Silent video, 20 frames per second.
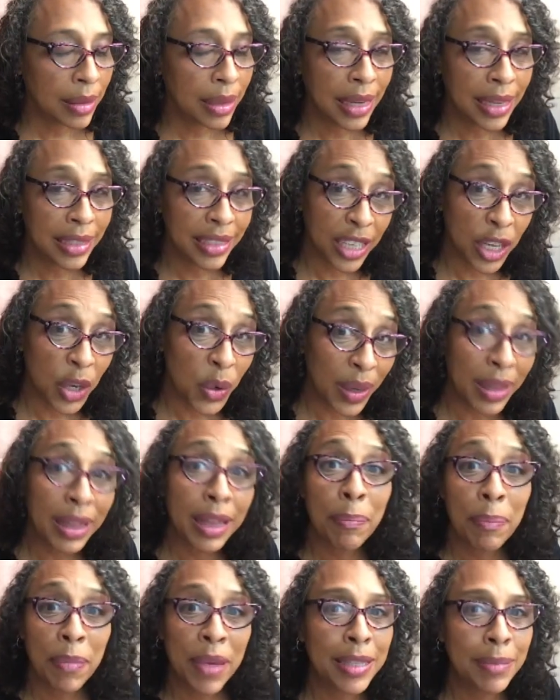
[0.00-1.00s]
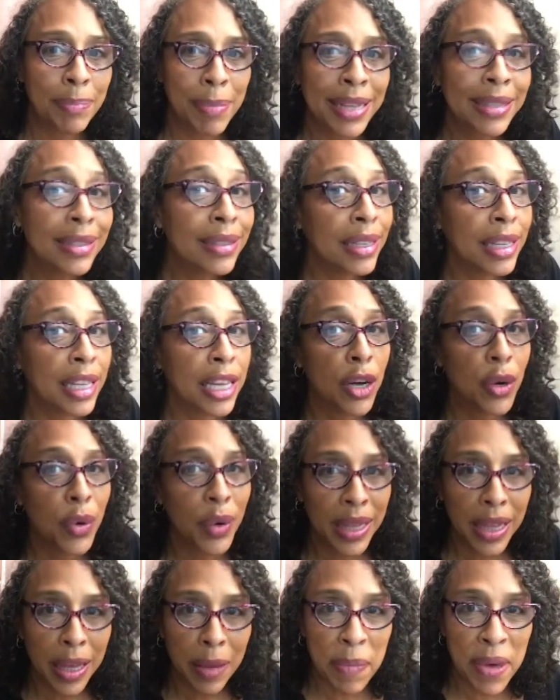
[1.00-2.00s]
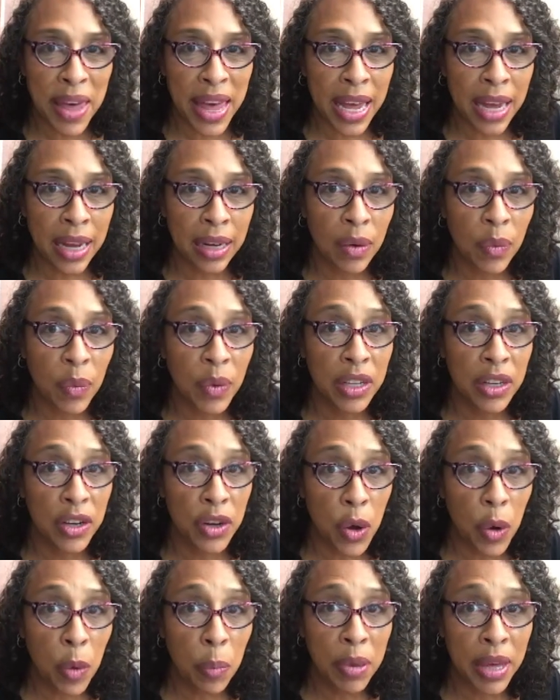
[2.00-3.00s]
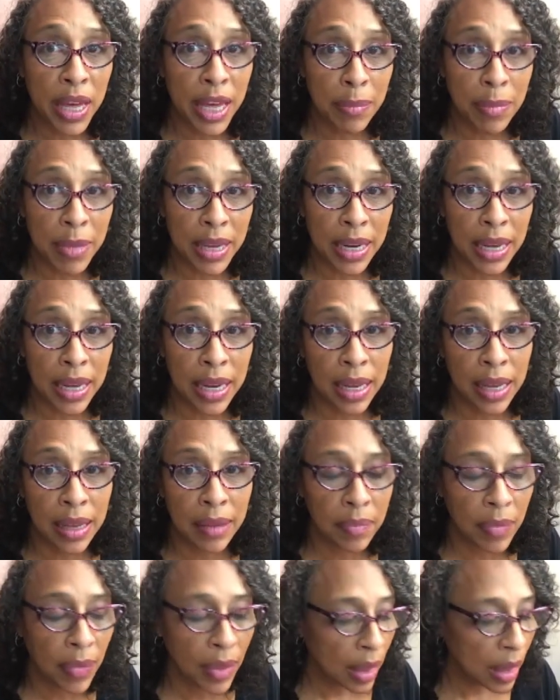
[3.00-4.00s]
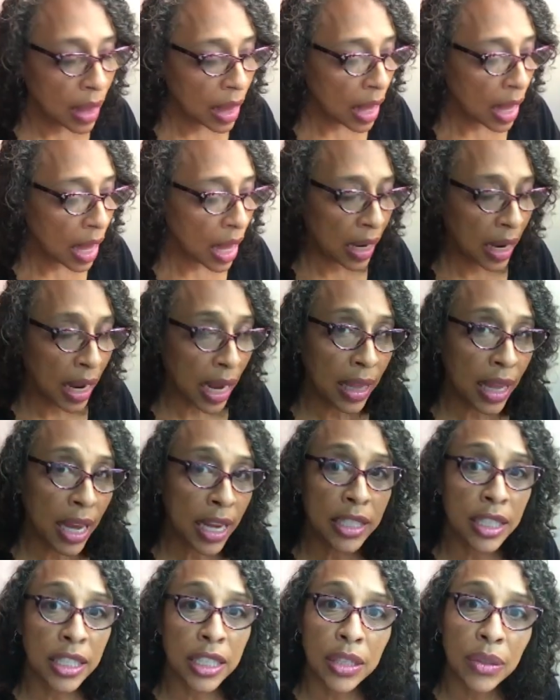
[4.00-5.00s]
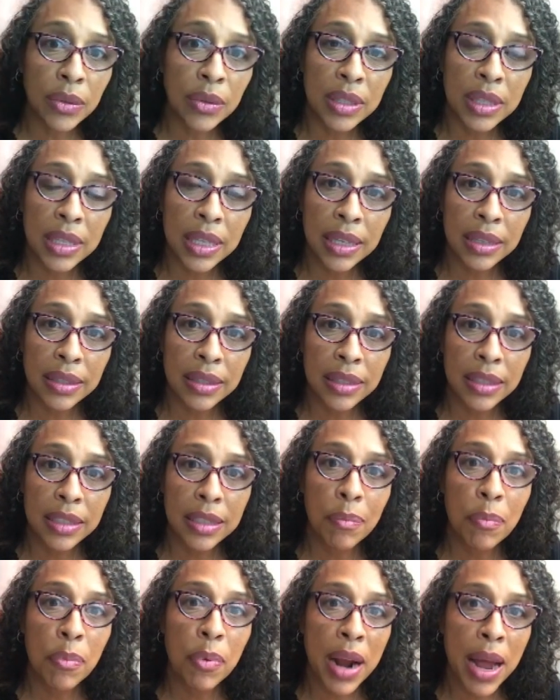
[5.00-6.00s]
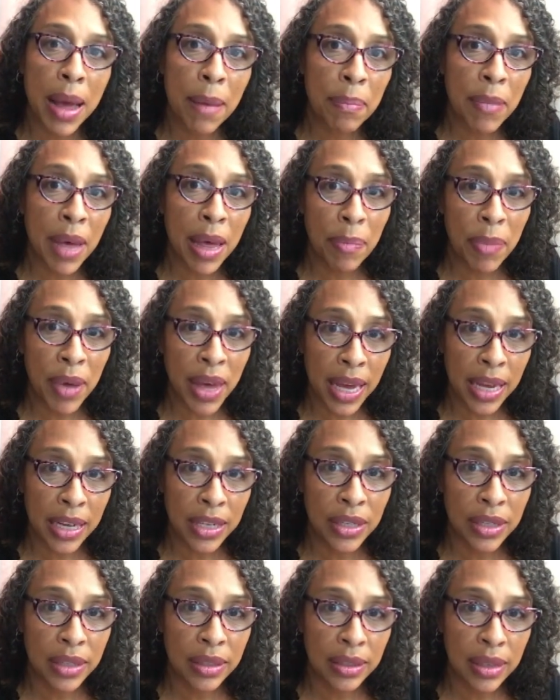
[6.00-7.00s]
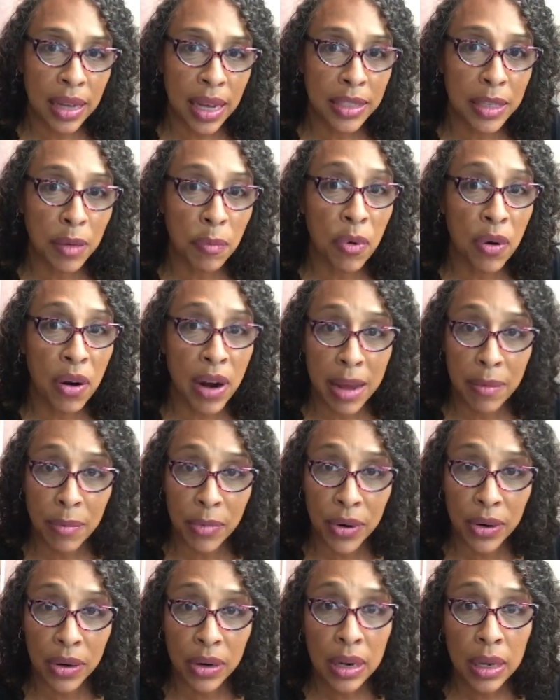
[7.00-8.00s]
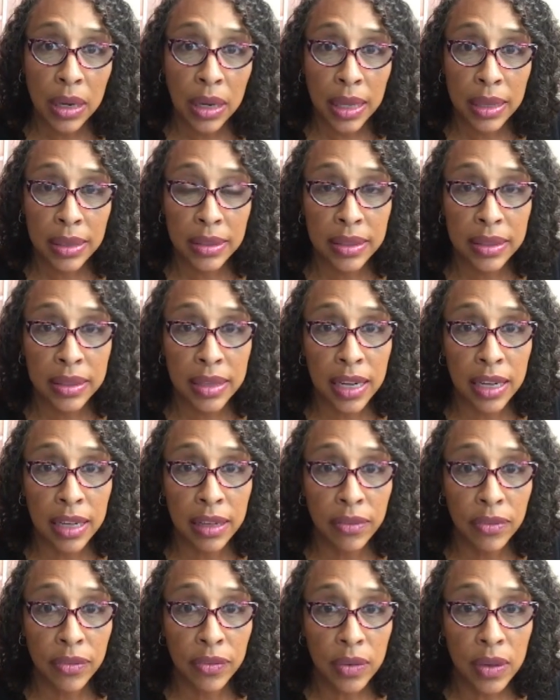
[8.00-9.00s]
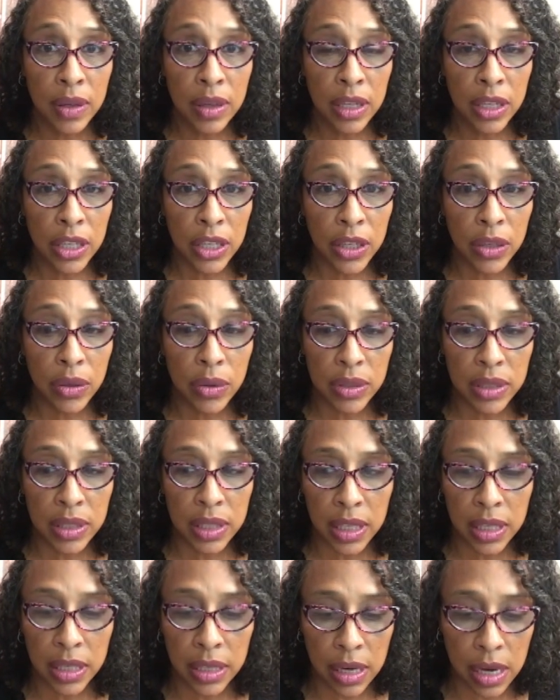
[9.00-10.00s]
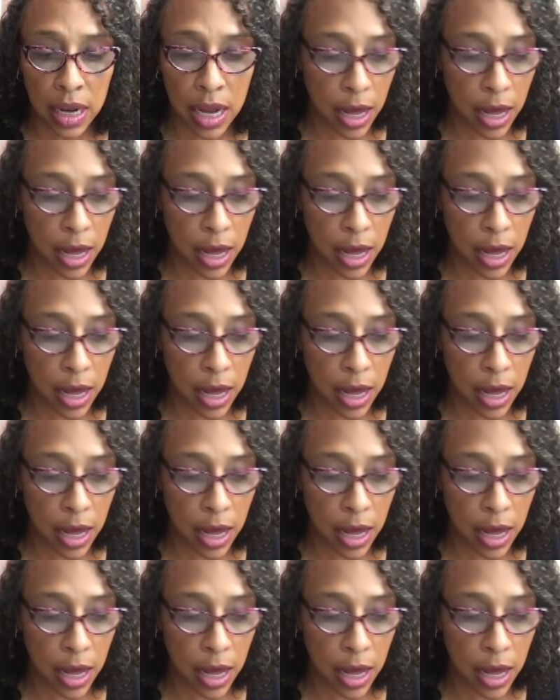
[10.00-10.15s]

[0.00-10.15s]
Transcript: it's acrylic. It's basically acrylic paint with no pigment in it. And I like to use this to prep my pages as a primer instead of using